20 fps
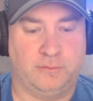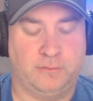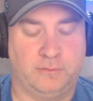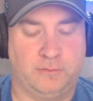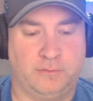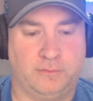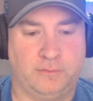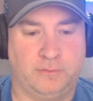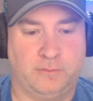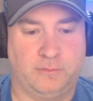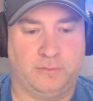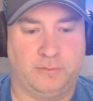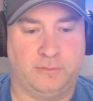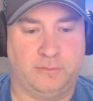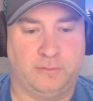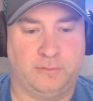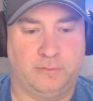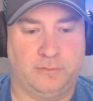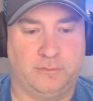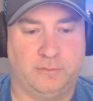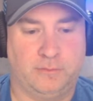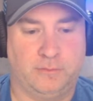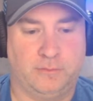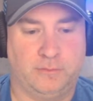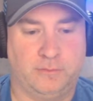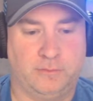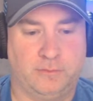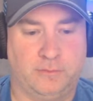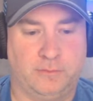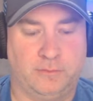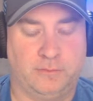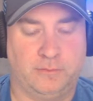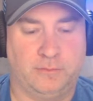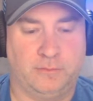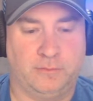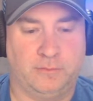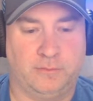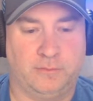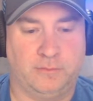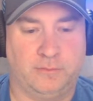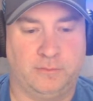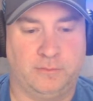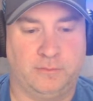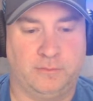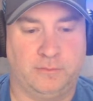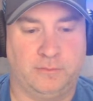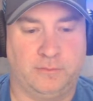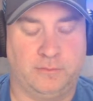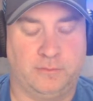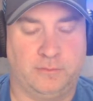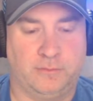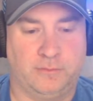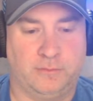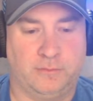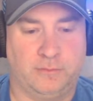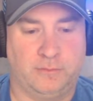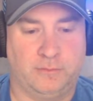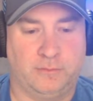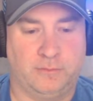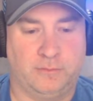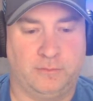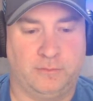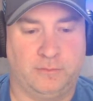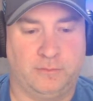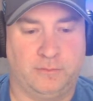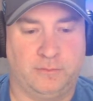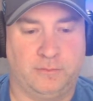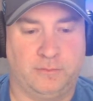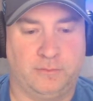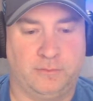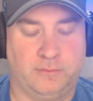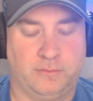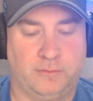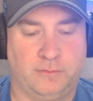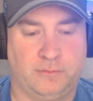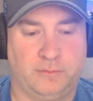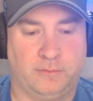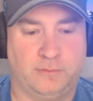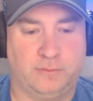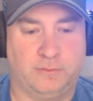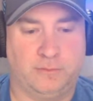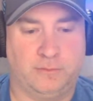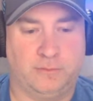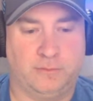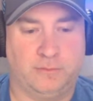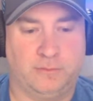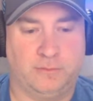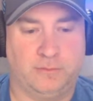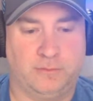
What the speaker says: (silent)